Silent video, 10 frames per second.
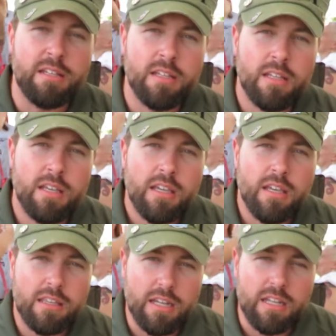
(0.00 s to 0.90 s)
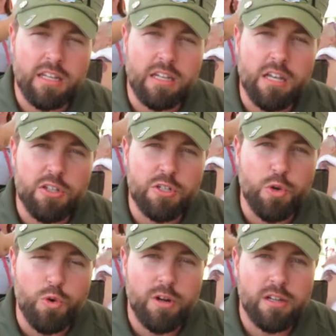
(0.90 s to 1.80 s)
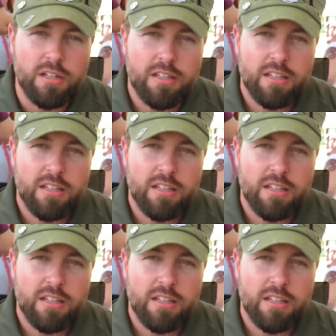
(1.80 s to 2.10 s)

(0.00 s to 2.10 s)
And then I did another tour